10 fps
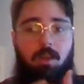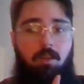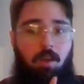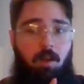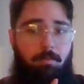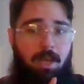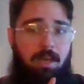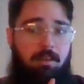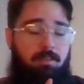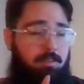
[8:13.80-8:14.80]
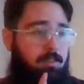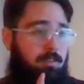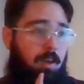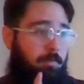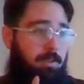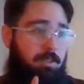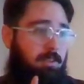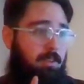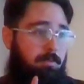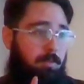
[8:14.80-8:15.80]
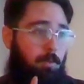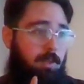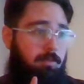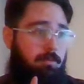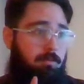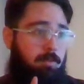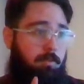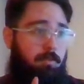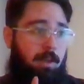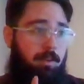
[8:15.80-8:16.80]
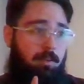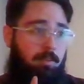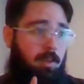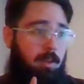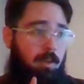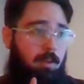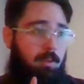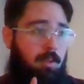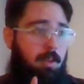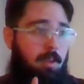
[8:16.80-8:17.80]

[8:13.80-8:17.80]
Combat is obviously for when you're fighting a